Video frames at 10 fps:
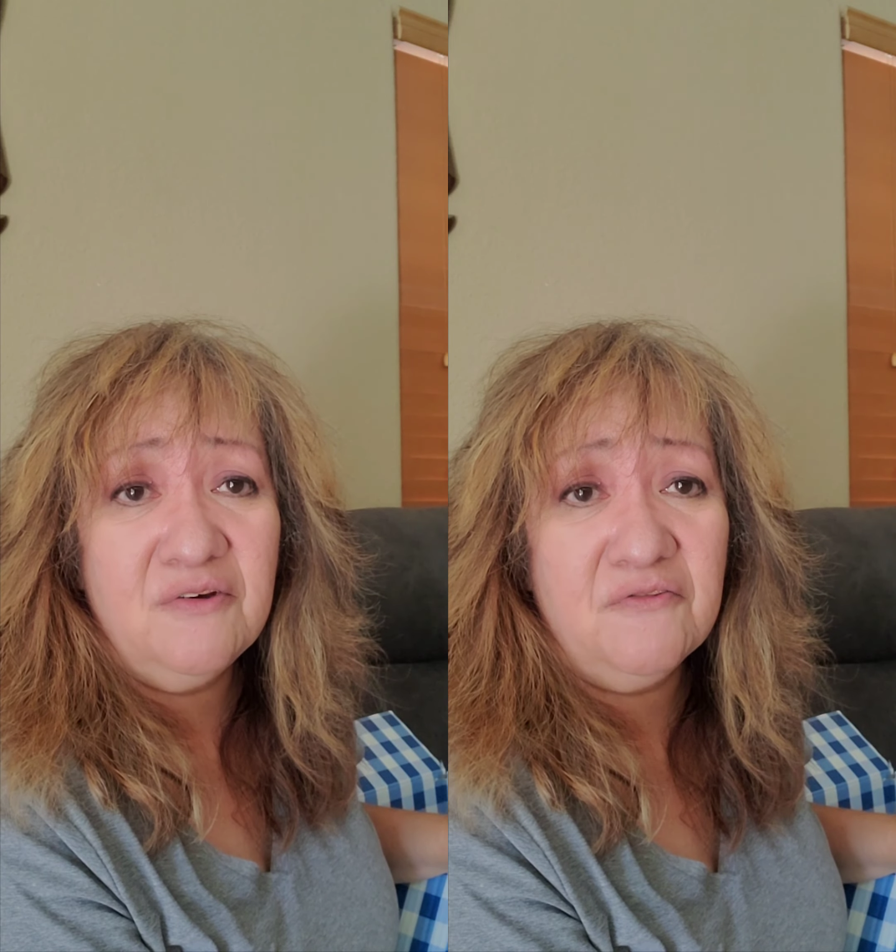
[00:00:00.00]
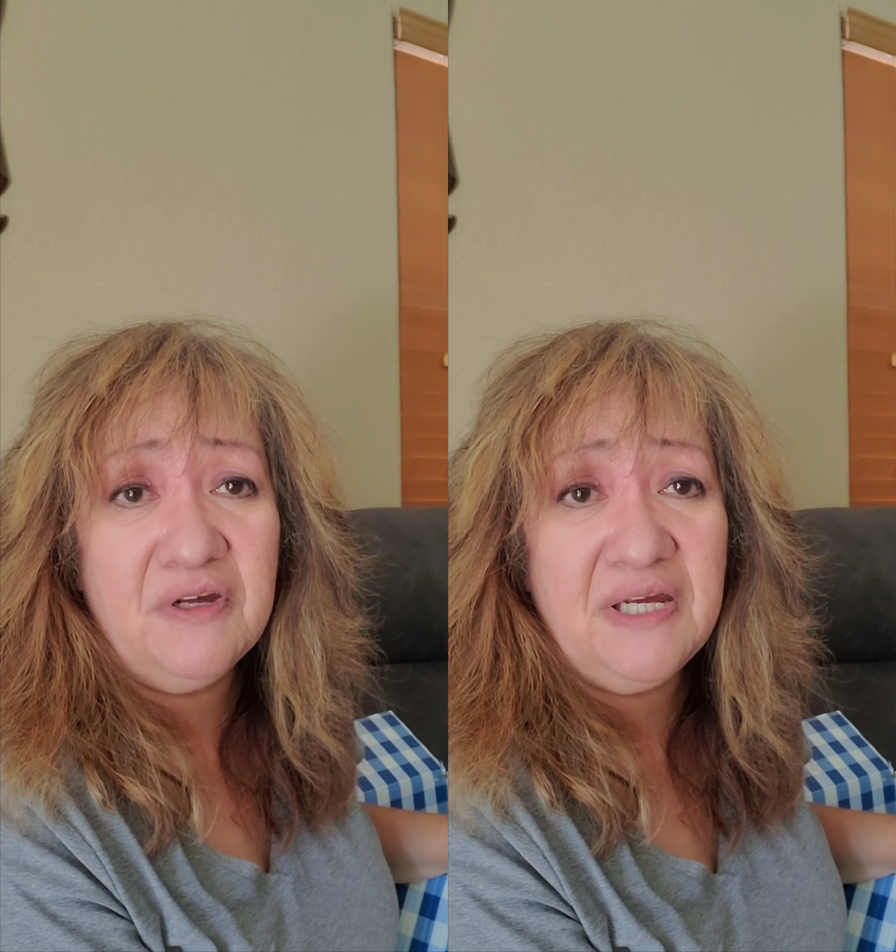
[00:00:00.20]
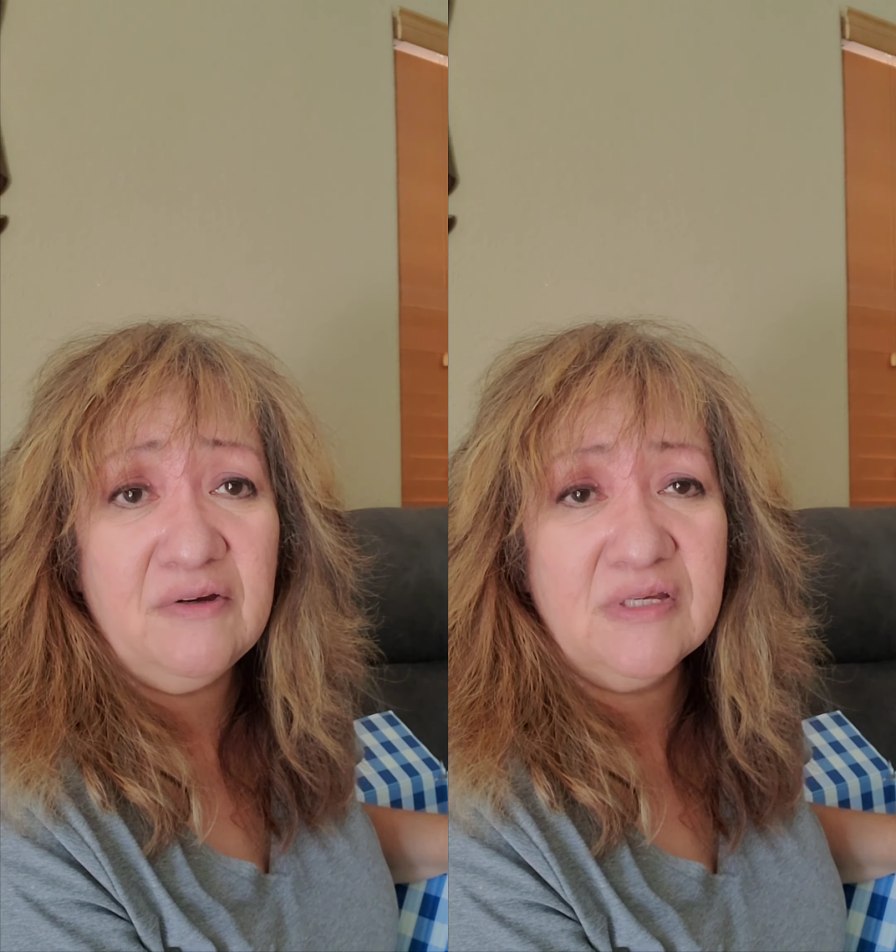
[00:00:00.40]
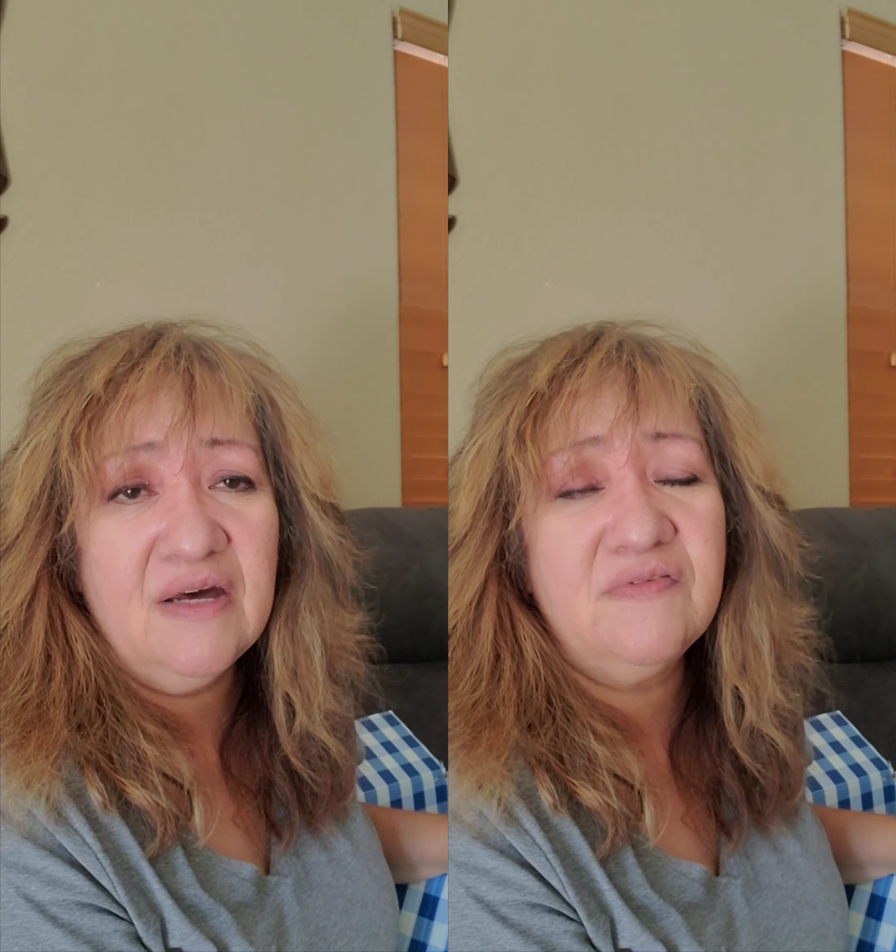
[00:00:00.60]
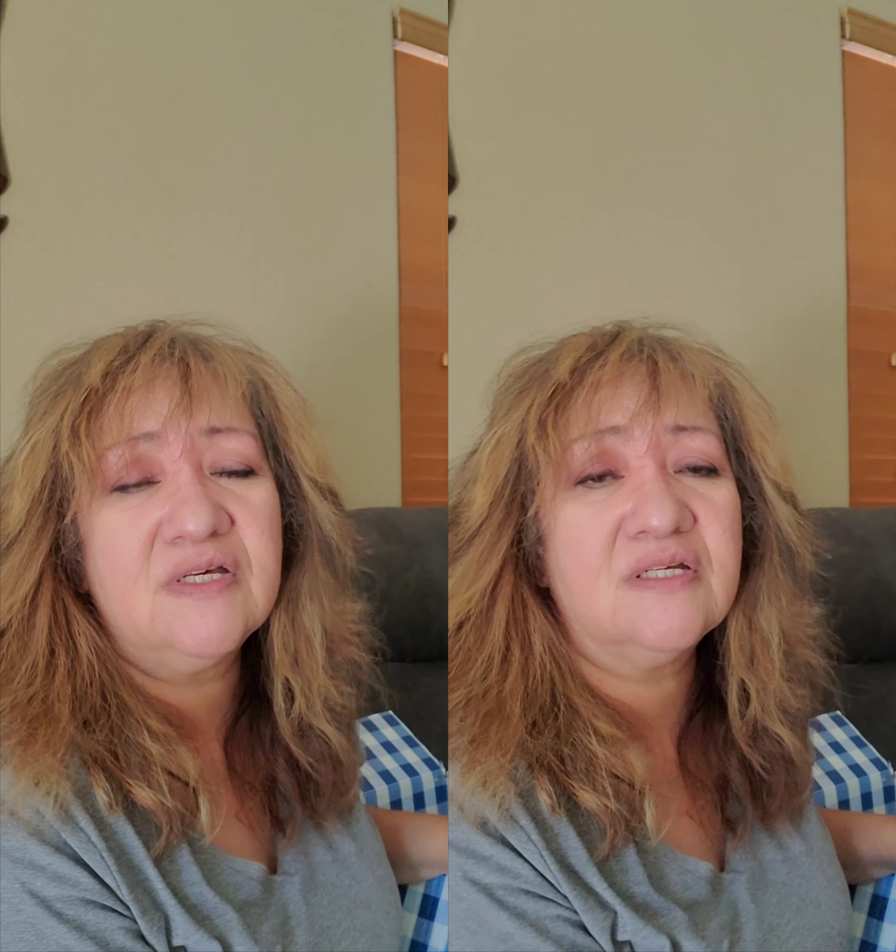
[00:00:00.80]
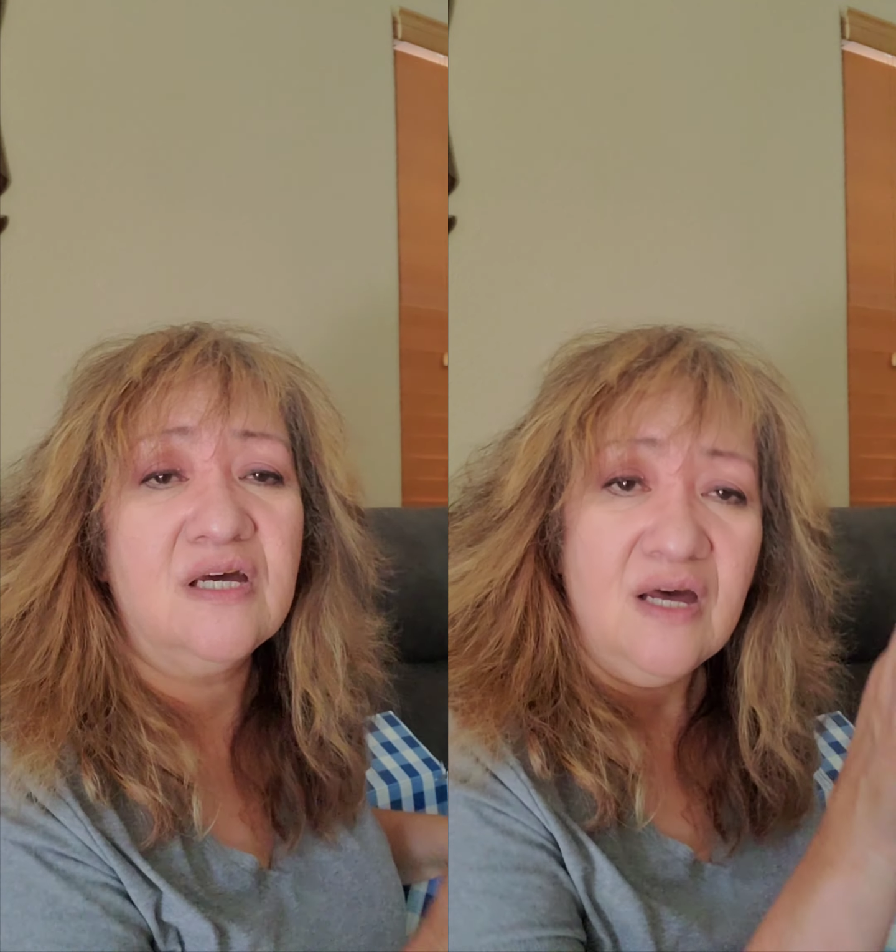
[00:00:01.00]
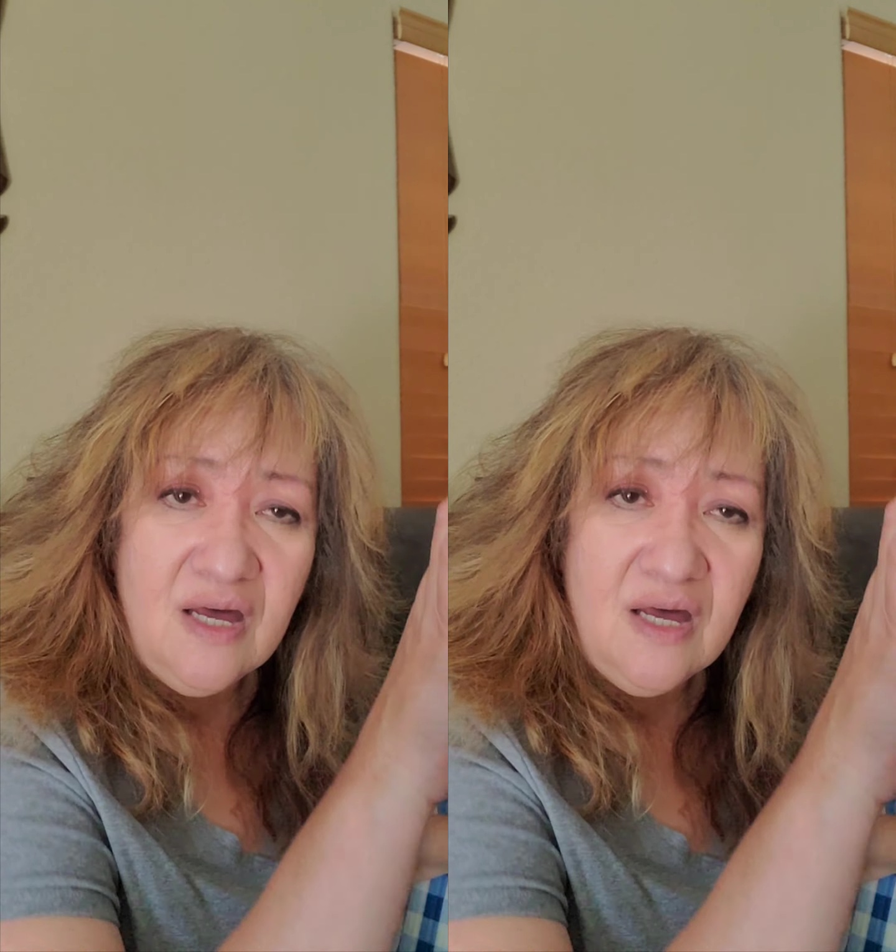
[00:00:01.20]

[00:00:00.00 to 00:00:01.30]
their videos have such